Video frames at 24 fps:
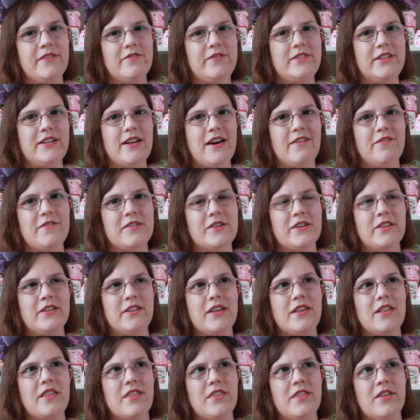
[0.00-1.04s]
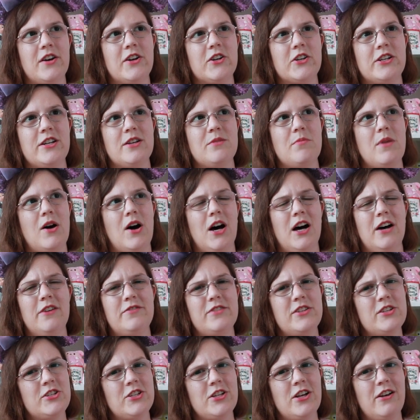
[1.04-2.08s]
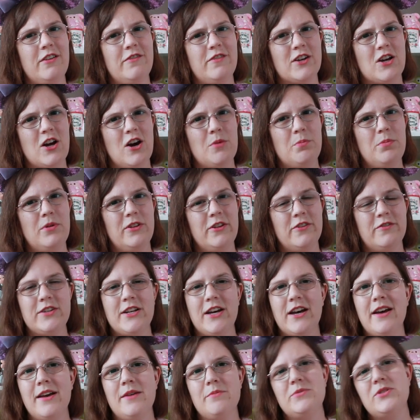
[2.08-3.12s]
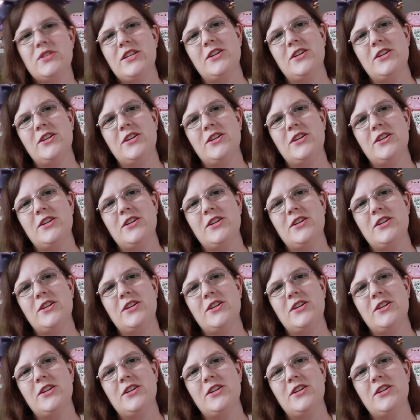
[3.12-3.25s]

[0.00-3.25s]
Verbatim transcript: have definitely thugged him off the shelf a couple of times.